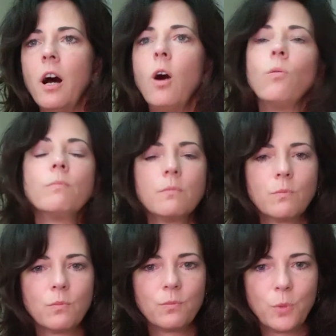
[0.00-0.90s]
Oh,
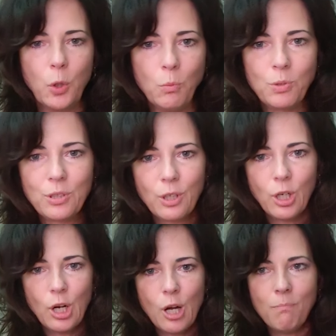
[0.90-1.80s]
oops.
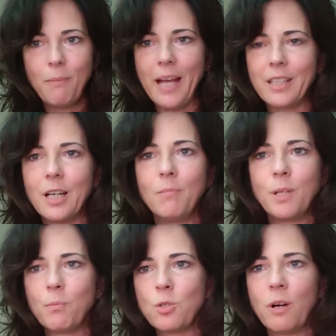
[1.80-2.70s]
Back it up.
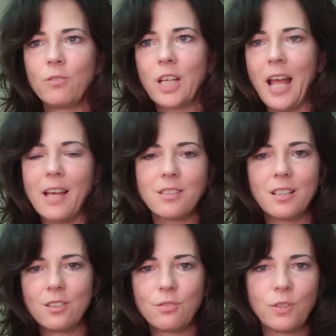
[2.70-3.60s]
Number 12 is kind of asking
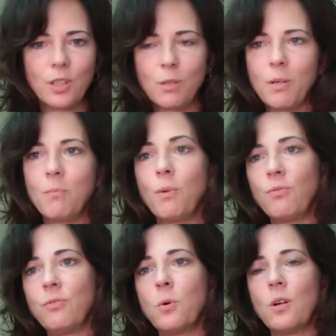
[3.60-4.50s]
us for a little bit
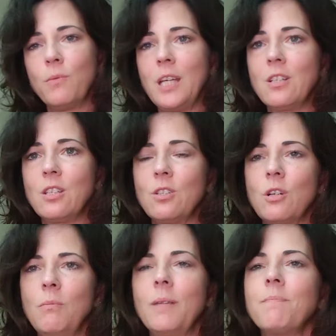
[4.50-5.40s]
before we get to the
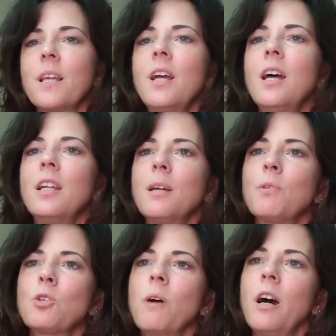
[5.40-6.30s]
treatment. Number
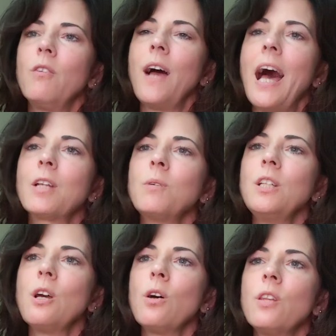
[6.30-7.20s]
12, how do we
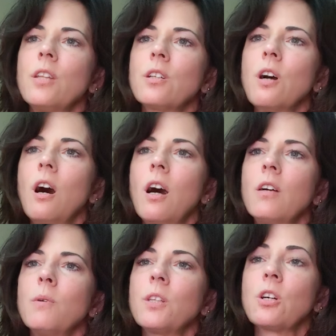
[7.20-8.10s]
know that
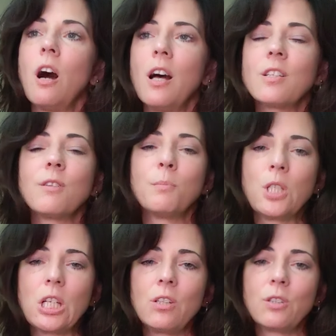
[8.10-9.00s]
what the cause of the
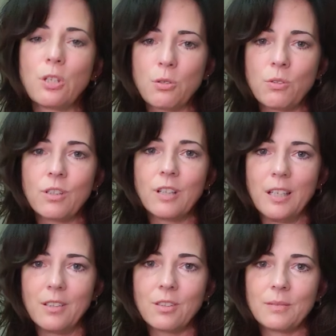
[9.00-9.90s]
particular disorder
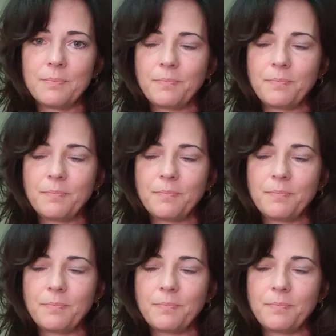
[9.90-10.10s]
is?